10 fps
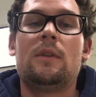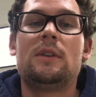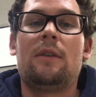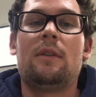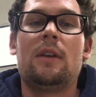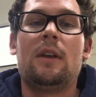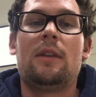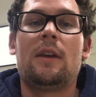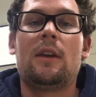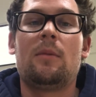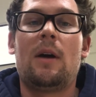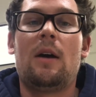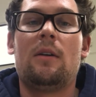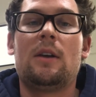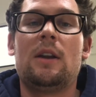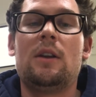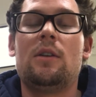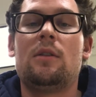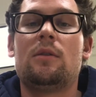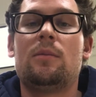definitely thinking about getting
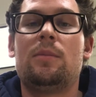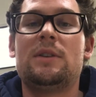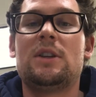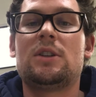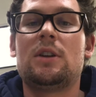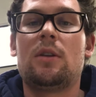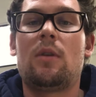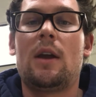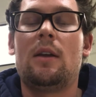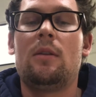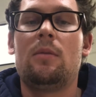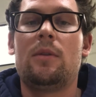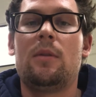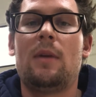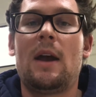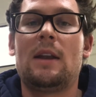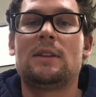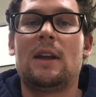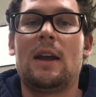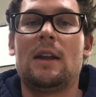your positioning right with your batting
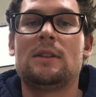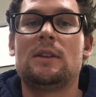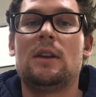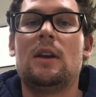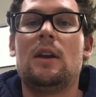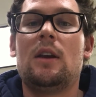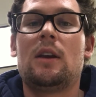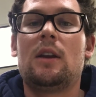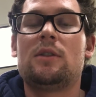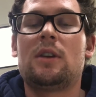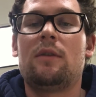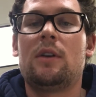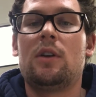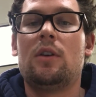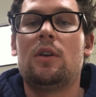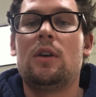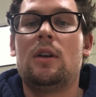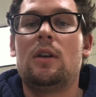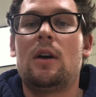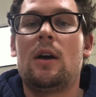stance, getting yourself in a
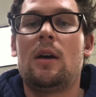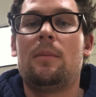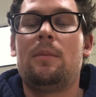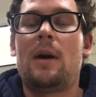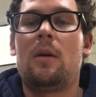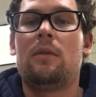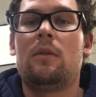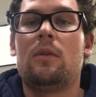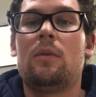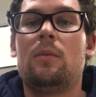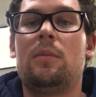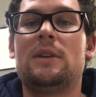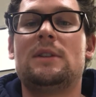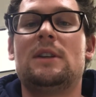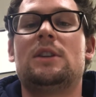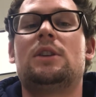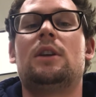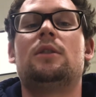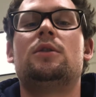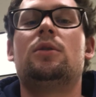good, powerful
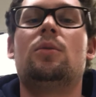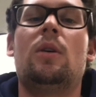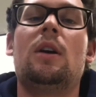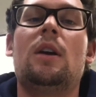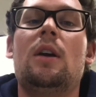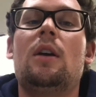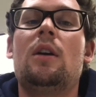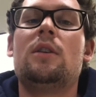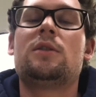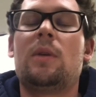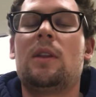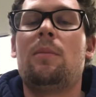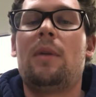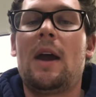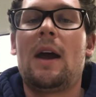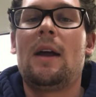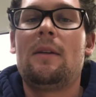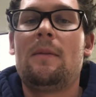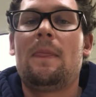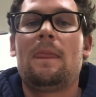position to swing the bat,
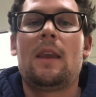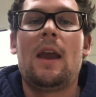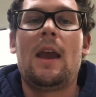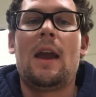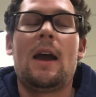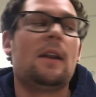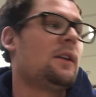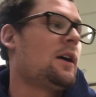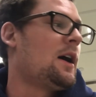and